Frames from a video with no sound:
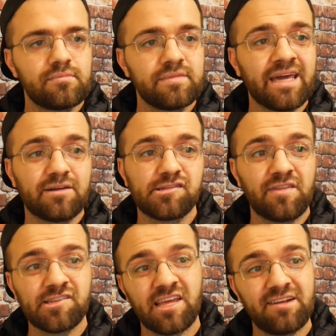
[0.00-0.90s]
yeah, so
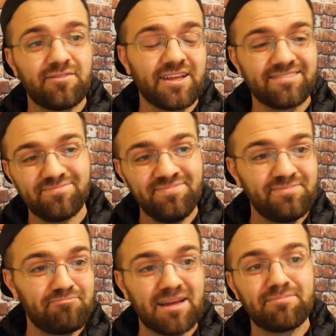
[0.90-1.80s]
that's kind of
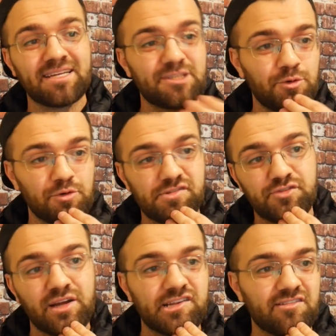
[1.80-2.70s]
like my total
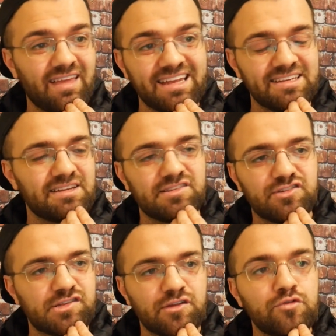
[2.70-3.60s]
strikes landed, is
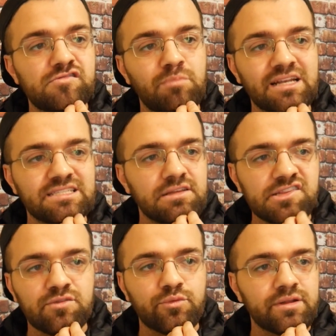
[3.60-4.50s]
just Usman
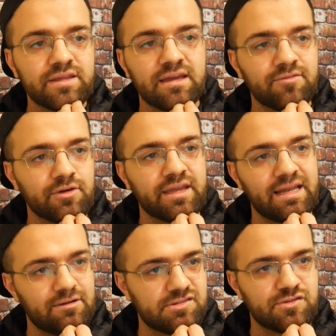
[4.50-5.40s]
doesn't really ever get
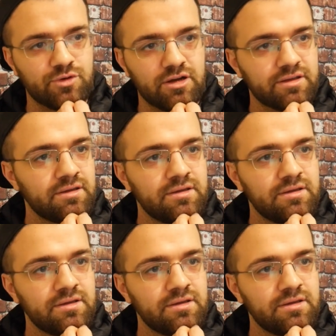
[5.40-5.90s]
outstruck.